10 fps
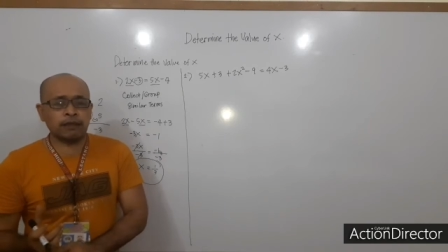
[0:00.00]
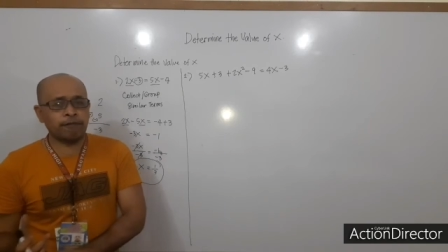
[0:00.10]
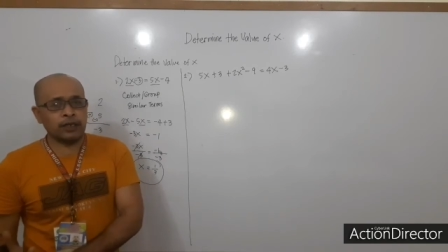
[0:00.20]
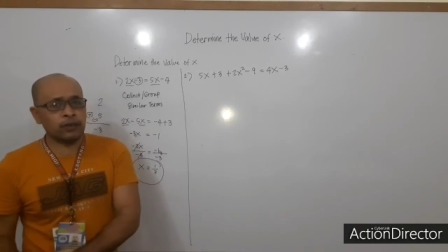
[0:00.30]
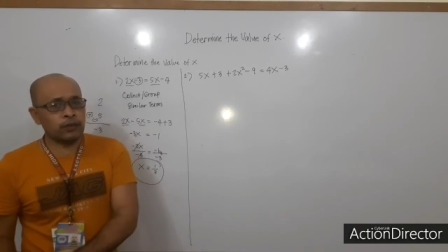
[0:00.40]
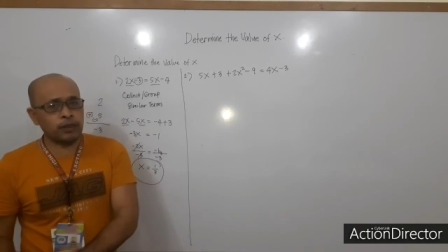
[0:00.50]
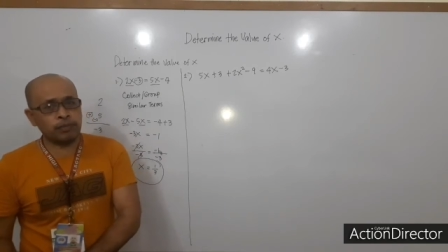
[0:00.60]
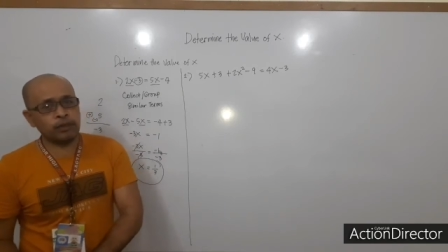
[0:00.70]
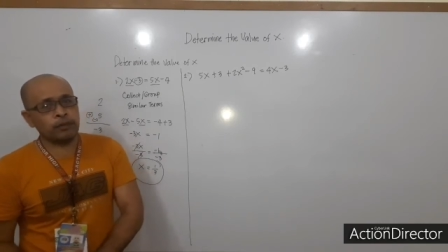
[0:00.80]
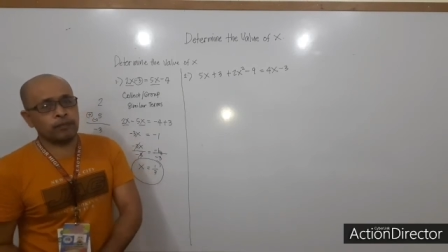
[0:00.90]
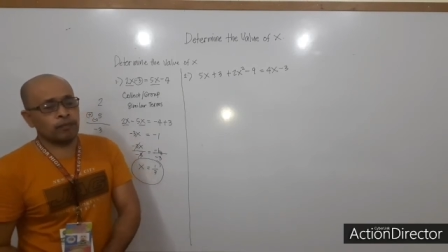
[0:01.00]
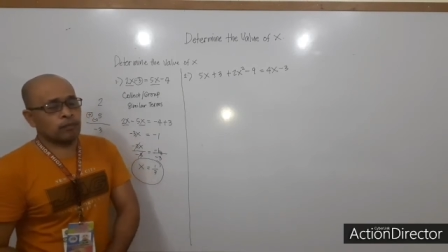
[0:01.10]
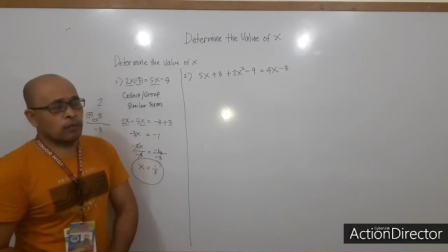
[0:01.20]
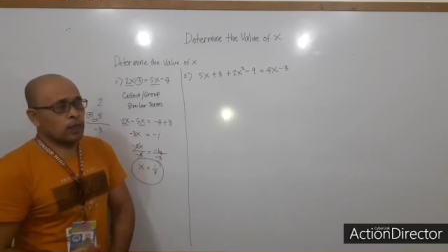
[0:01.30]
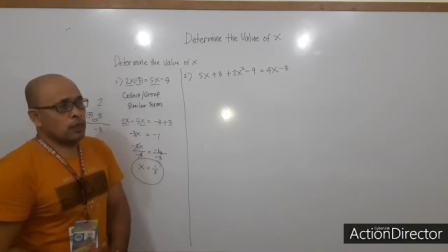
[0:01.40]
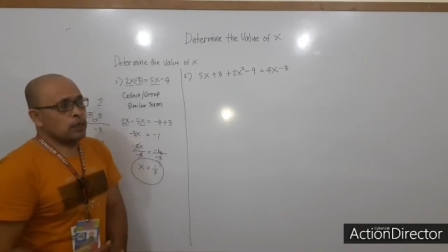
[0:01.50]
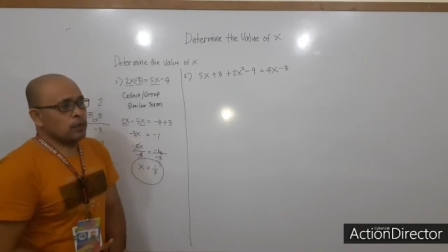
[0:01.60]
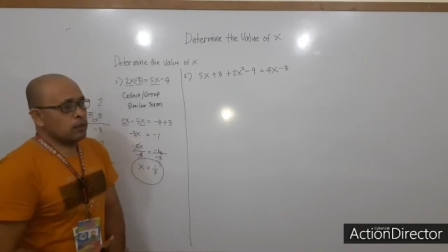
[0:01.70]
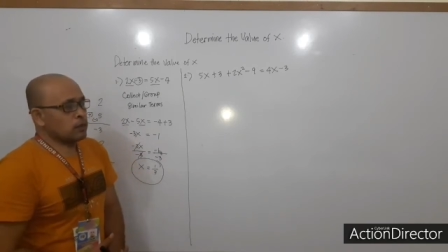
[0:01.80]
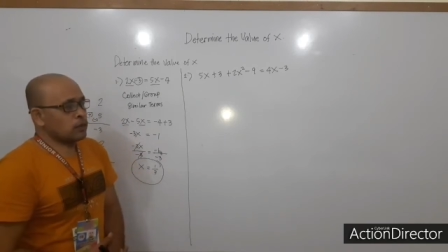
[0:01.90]
is not factorable,
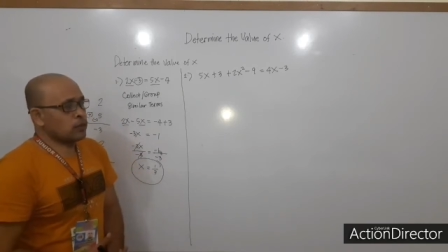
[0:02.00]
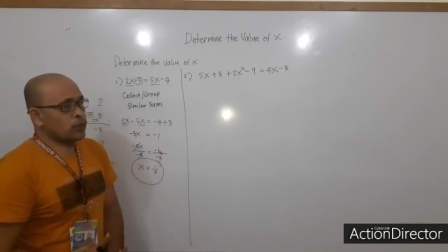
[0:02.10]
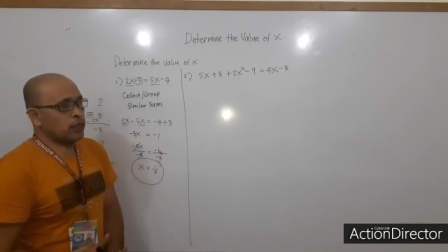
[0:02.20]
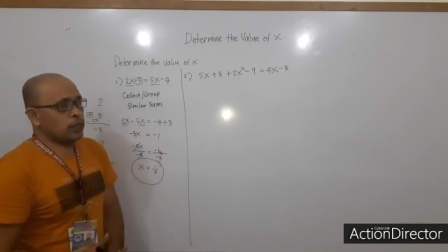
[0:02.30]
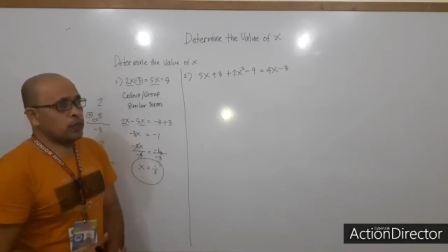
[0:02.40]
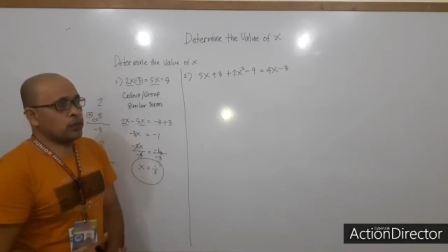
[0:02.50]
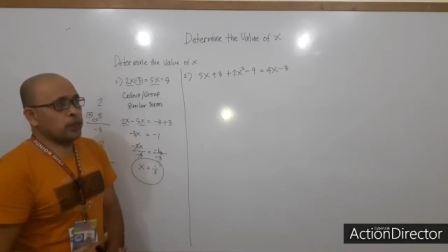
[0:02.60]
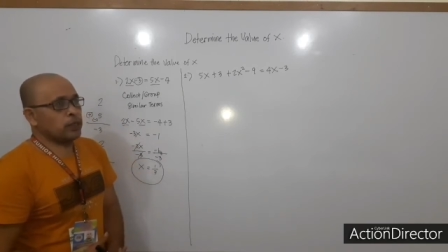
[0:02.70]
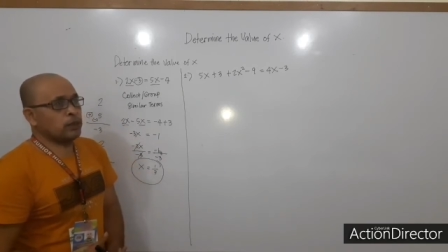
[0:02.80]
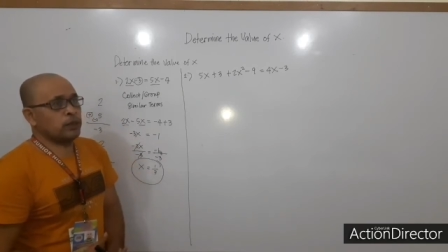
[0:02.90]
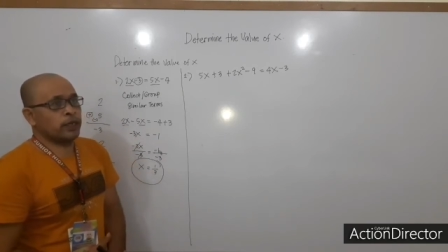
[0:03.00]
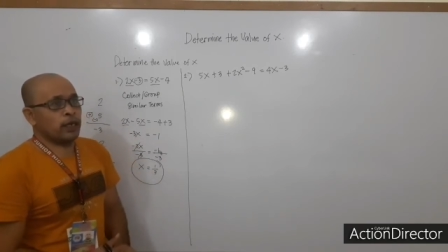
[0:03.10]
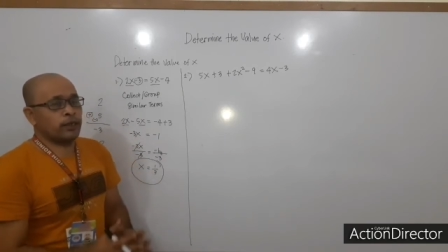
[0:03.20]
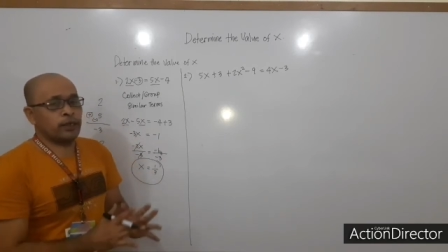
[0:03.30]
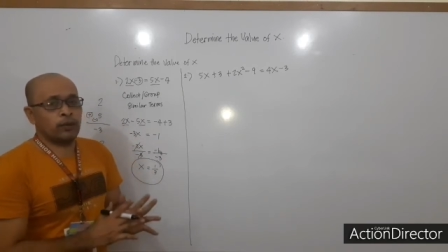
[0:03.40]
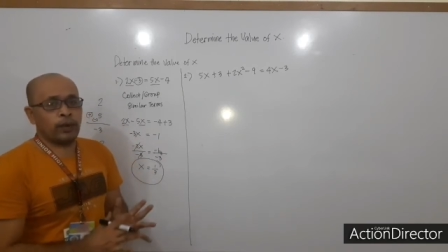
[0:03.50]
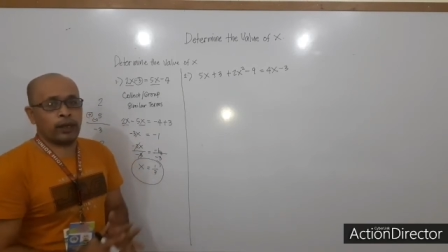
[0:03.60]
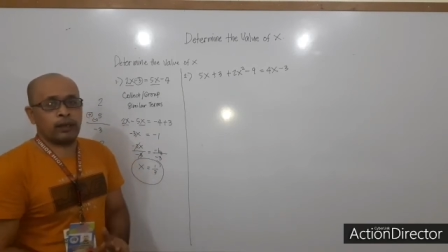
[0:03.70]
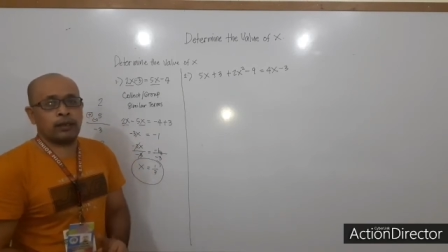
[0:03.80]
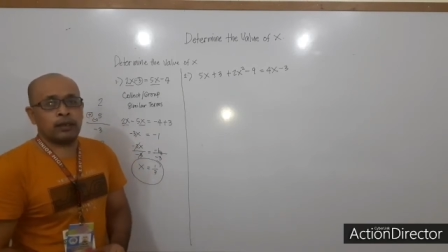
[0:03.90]
try to recall the other
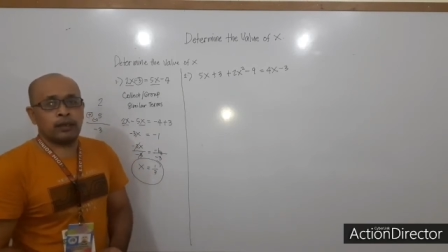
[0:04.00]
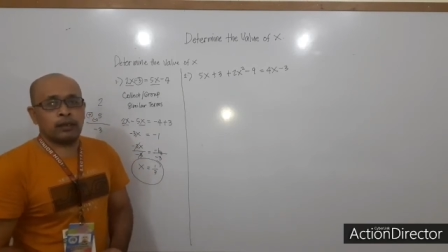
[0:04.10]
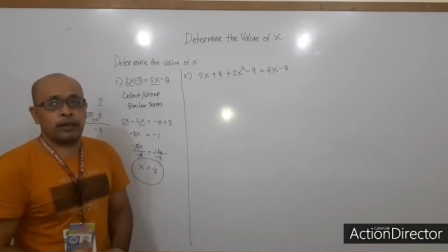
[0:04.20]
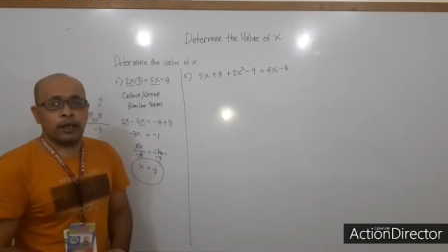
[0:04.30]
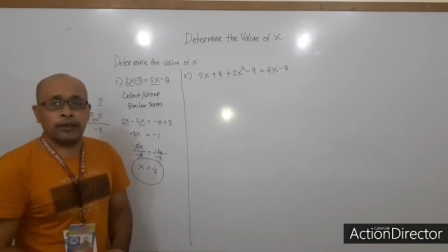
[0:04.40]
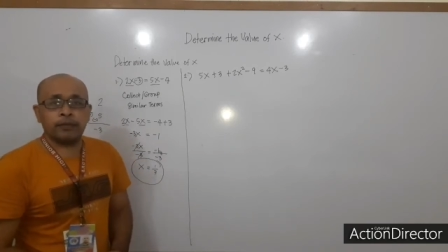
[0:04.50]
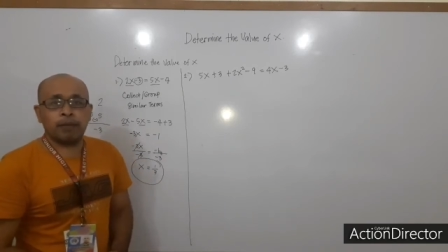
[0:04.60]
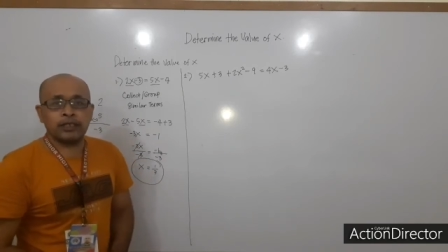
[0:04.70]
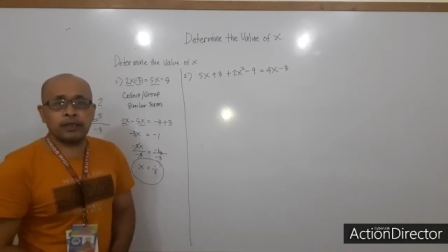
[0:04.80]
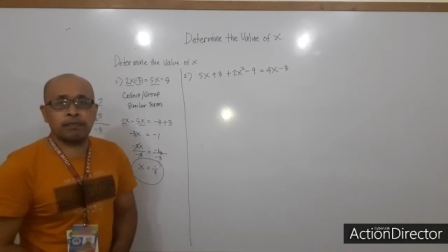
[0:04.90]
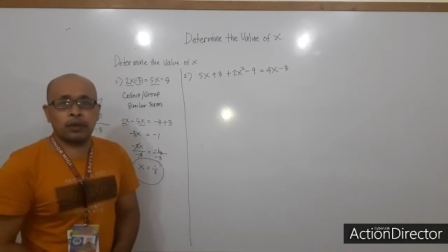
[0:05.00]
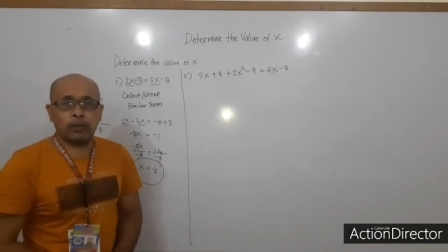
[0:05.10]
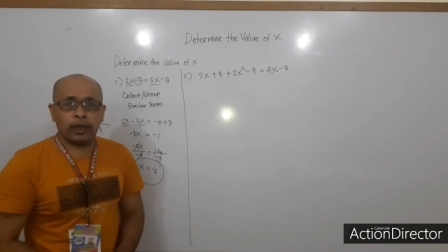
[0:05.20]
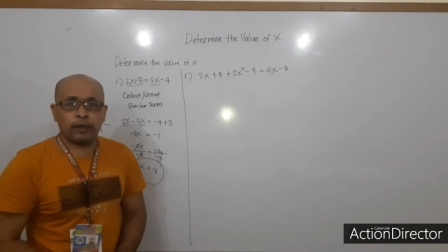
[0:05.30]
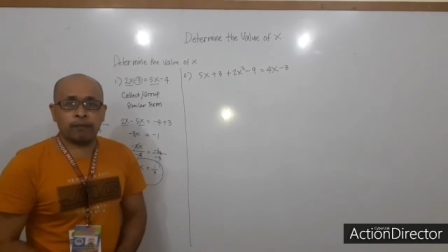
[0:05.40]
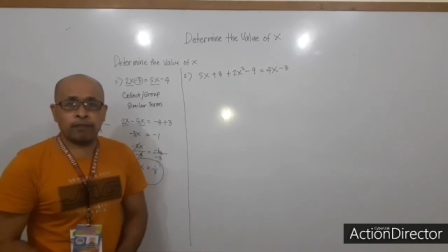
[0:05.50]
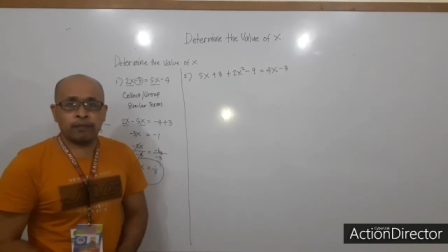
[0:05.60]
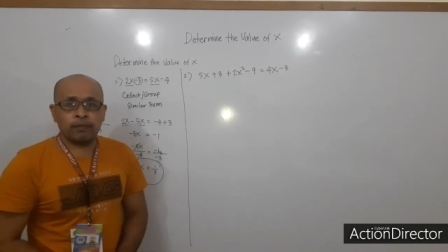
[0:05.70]
way, the other possible way,